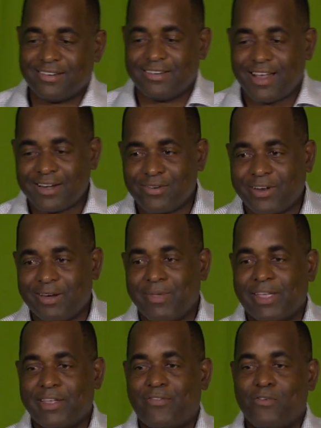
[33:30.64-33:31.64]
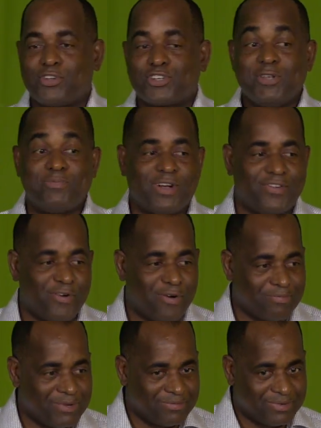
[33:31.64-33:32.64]
that we can make the food cheaper for
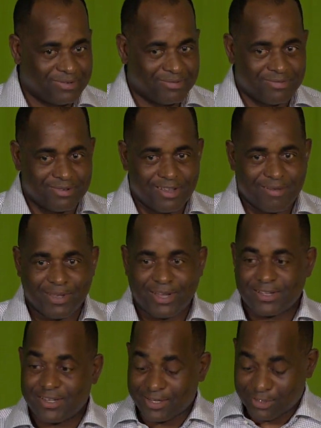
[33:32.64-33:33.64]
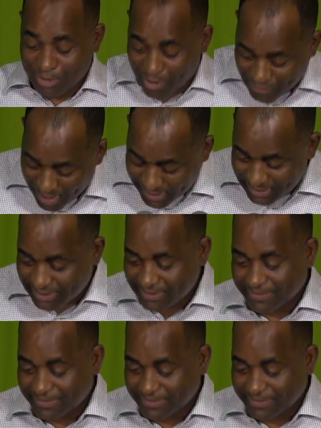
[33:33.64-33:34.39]
our people, because there's no VAT,